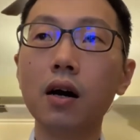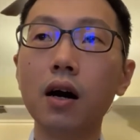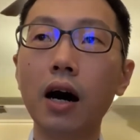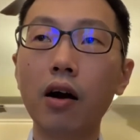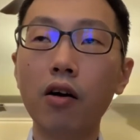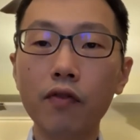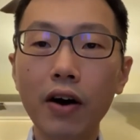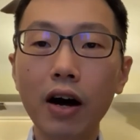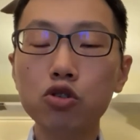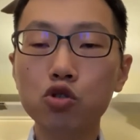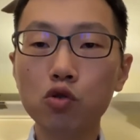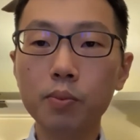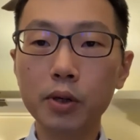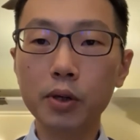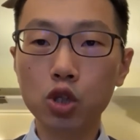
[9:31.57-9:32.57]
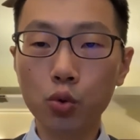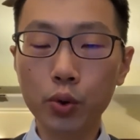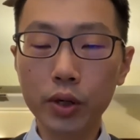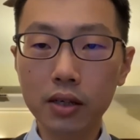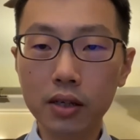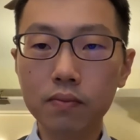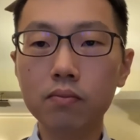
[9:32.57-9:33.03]
However, how should we be
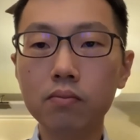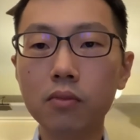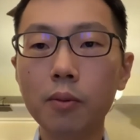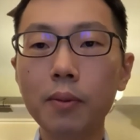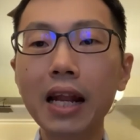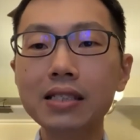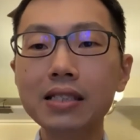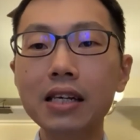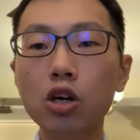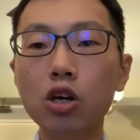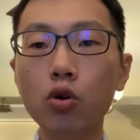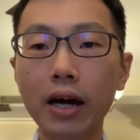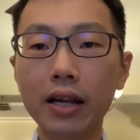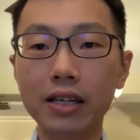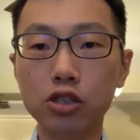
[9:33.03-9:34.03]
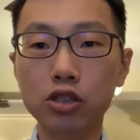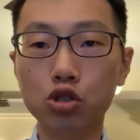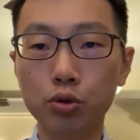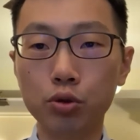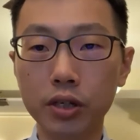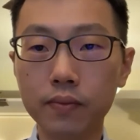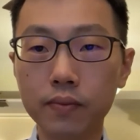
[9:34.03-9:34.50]
doing it? Maybe let's take a look at
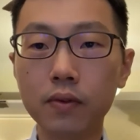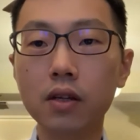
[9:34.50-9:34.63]
history.